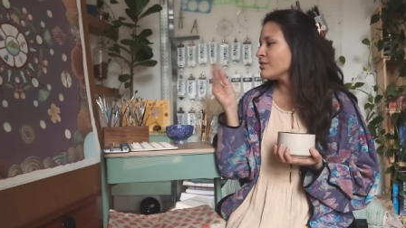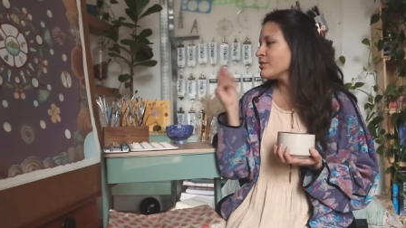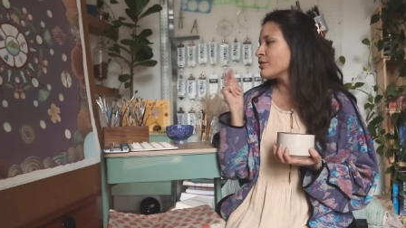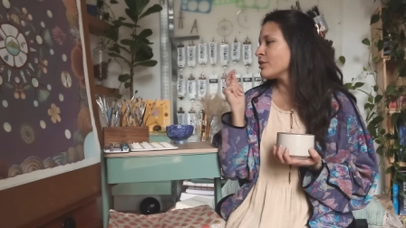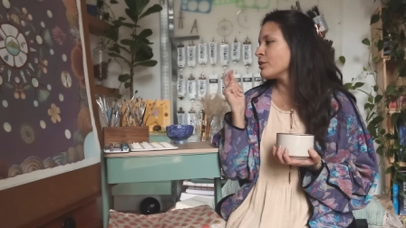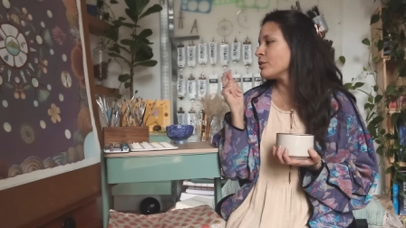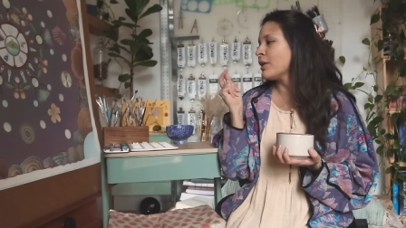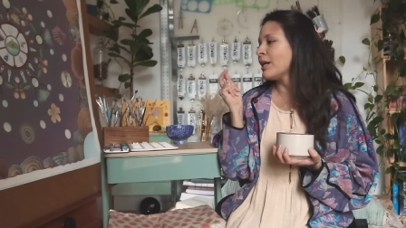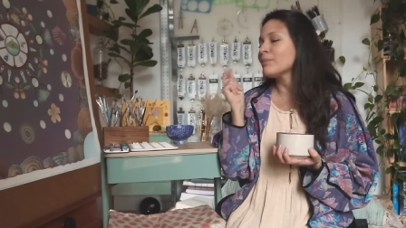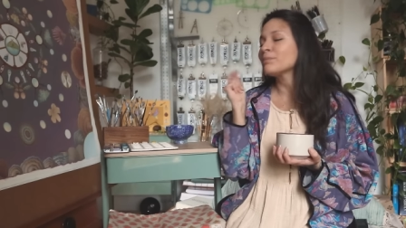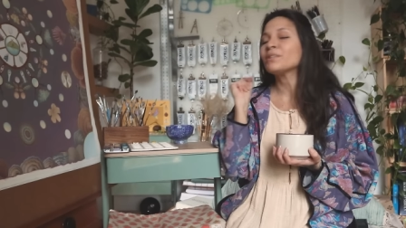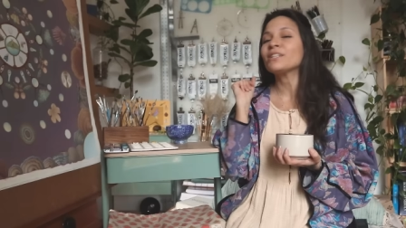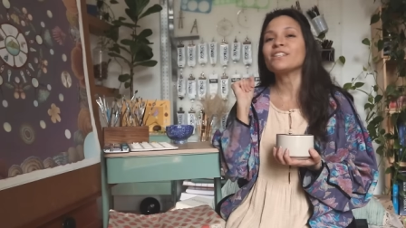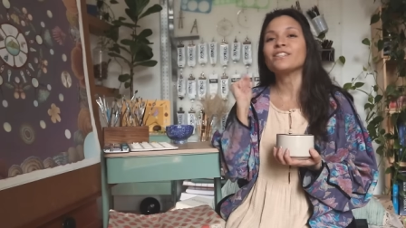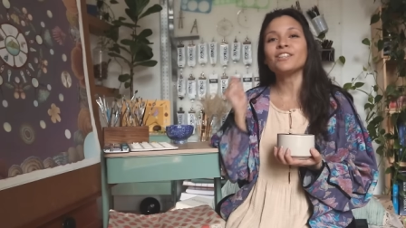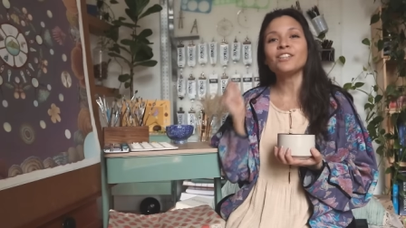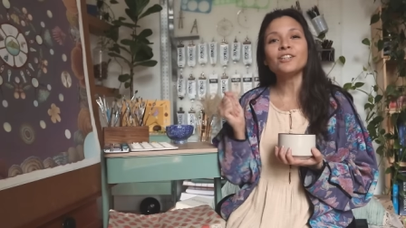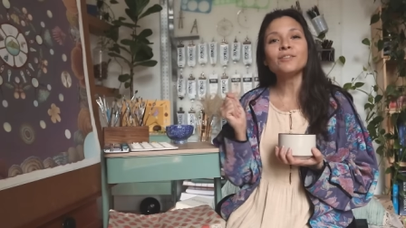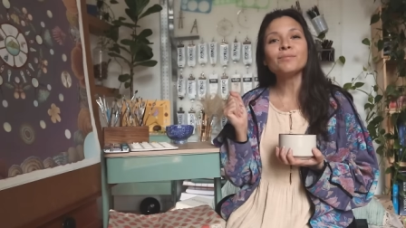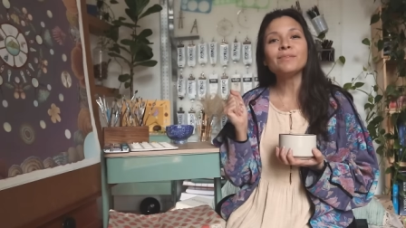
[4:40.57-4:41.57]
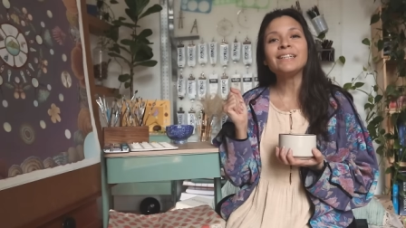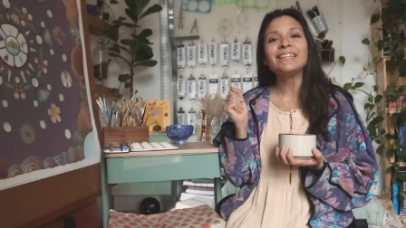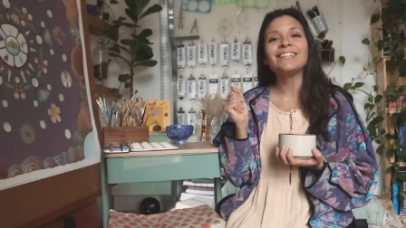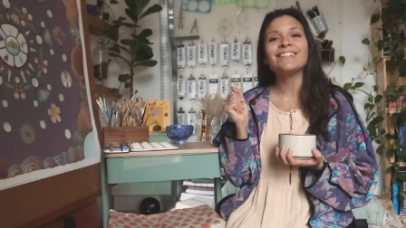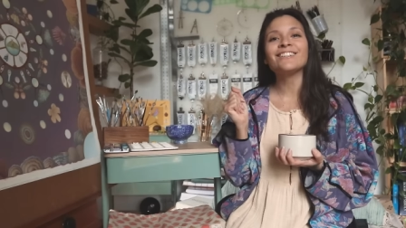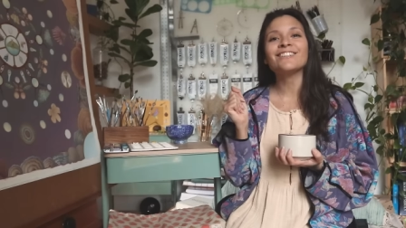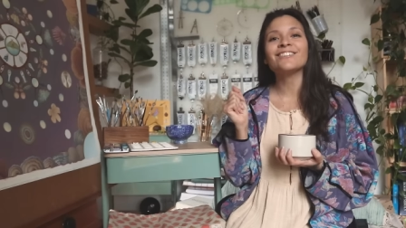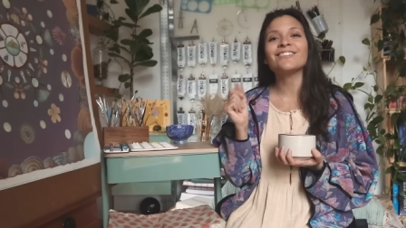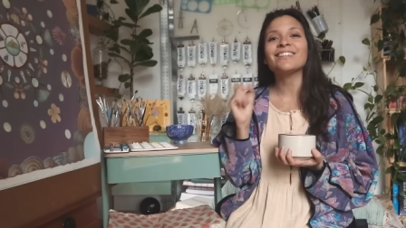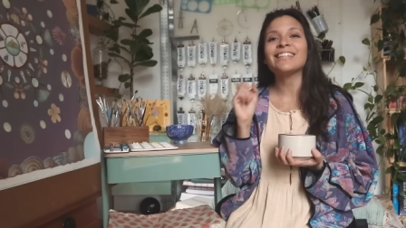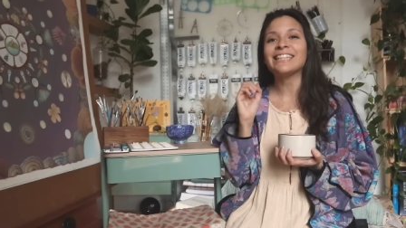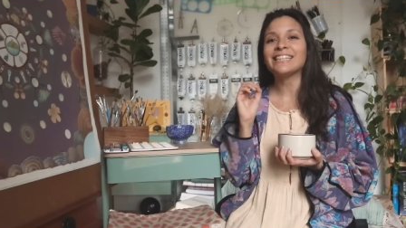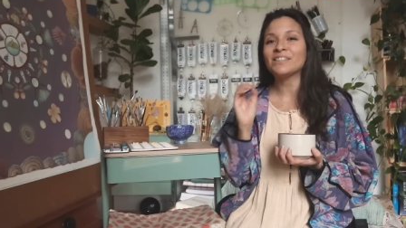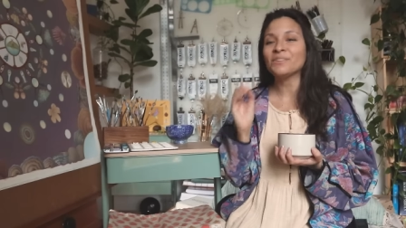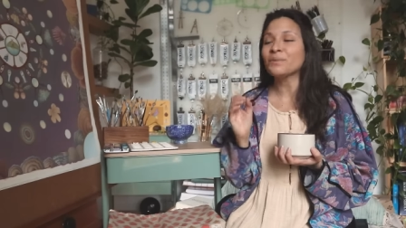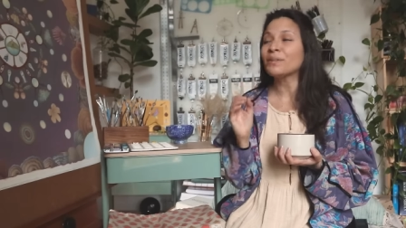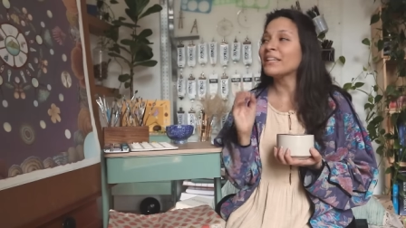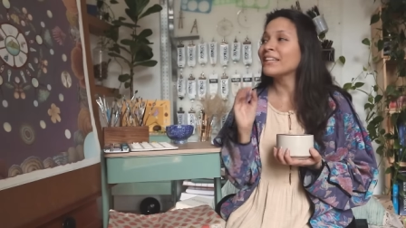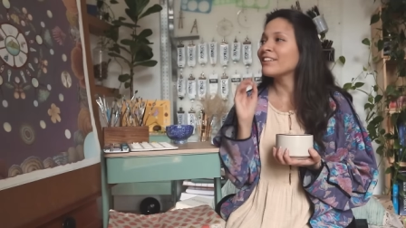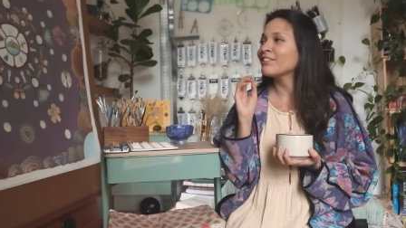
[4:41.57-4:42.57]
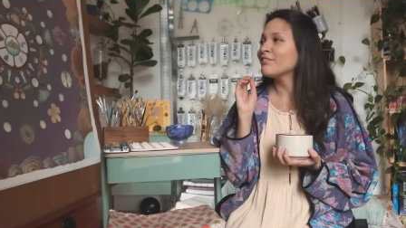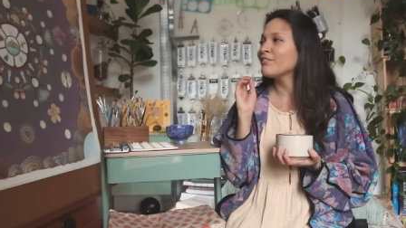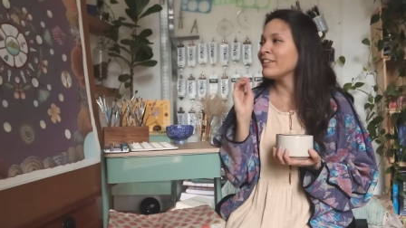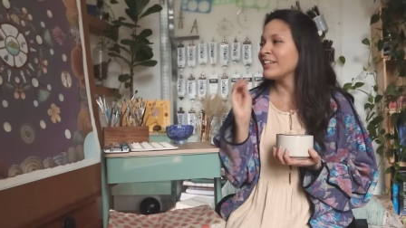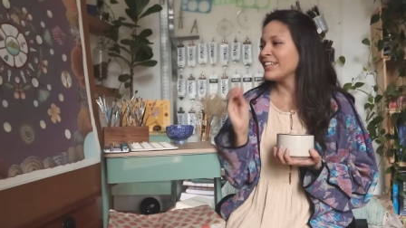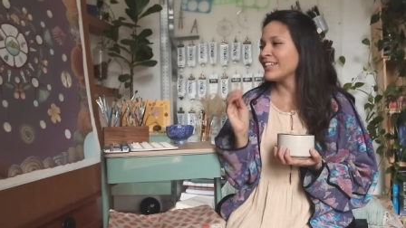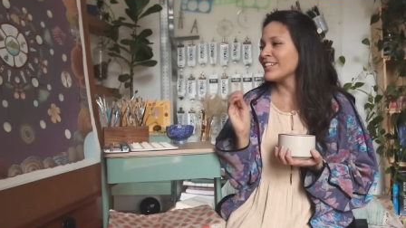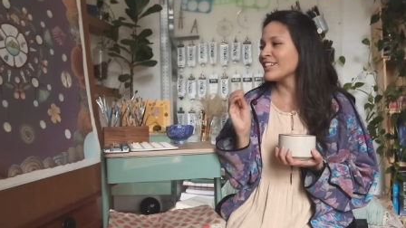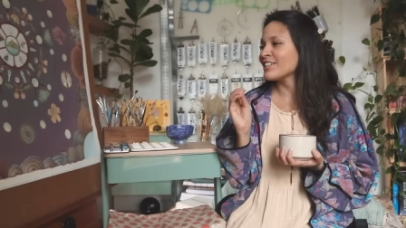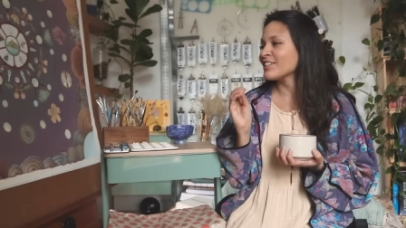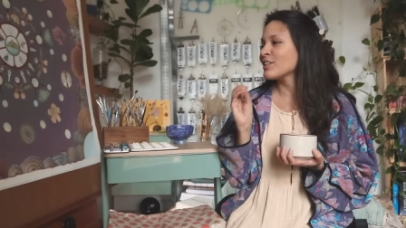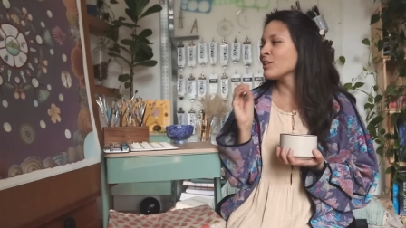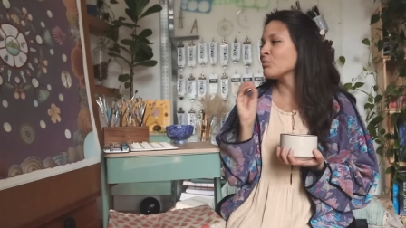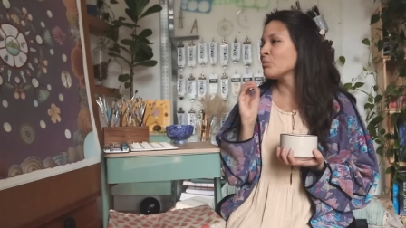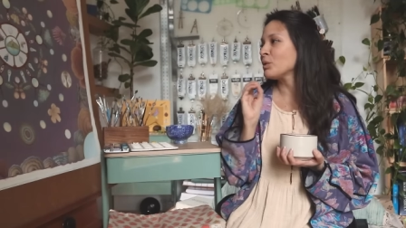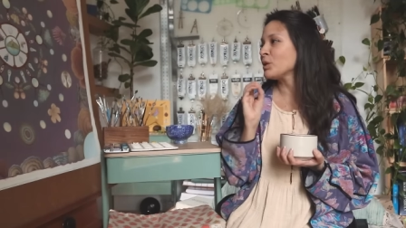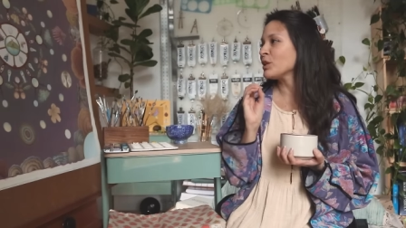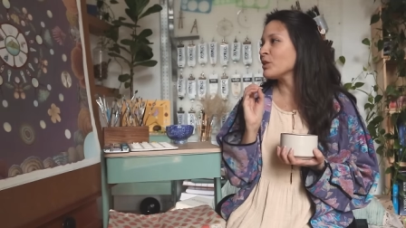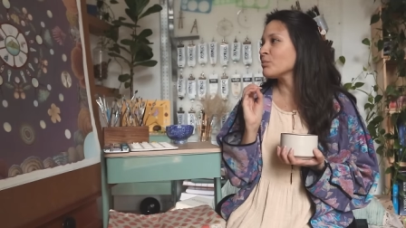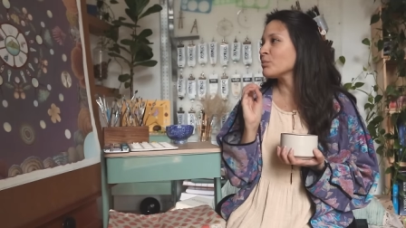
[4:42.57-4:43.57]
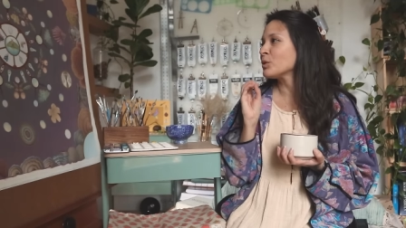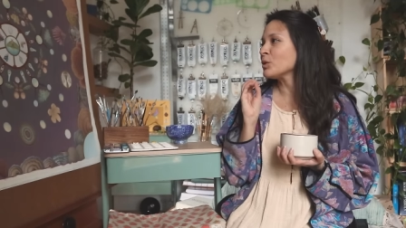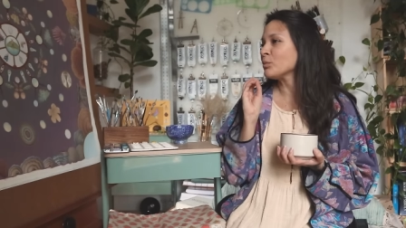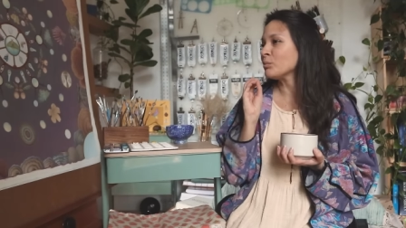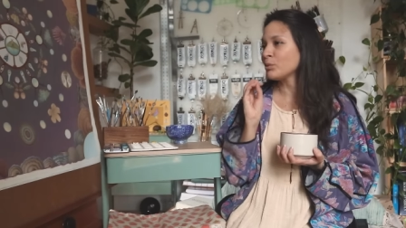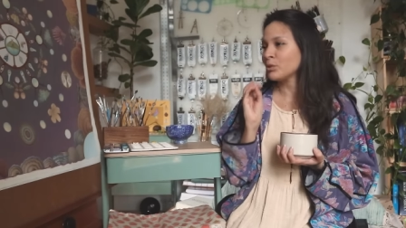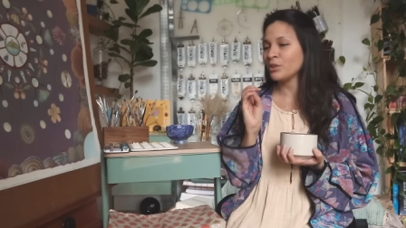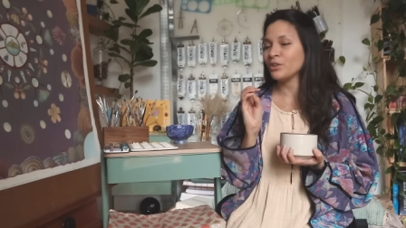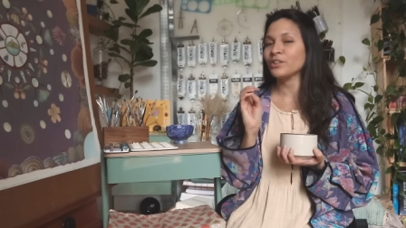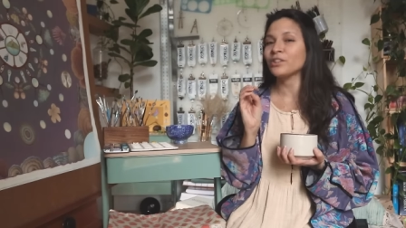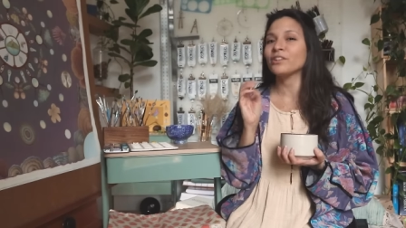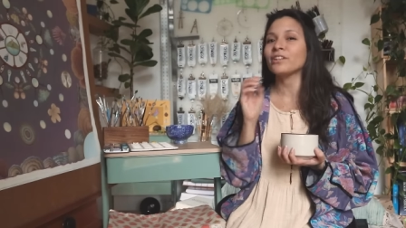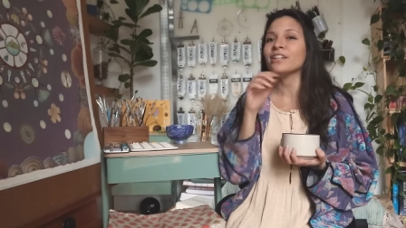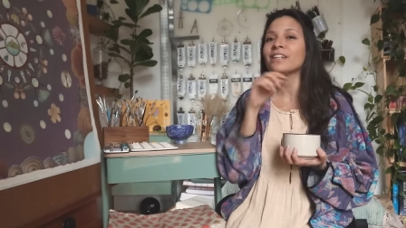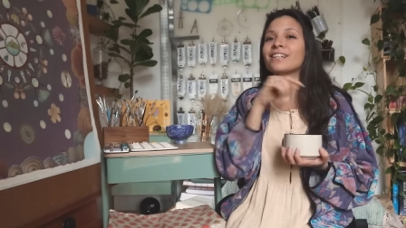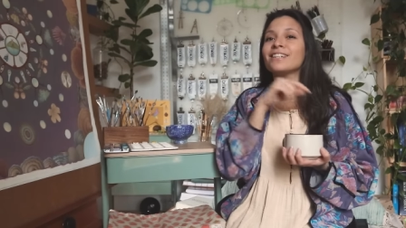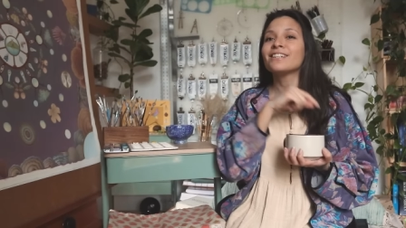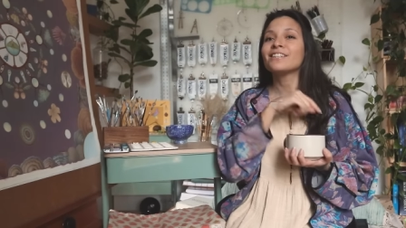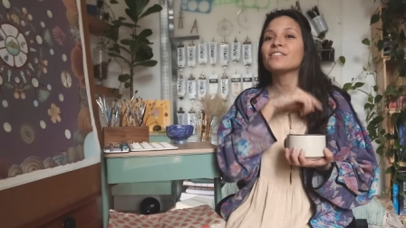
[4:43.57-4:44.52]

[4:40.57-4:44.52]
so I'm determined to this week finish the polypore border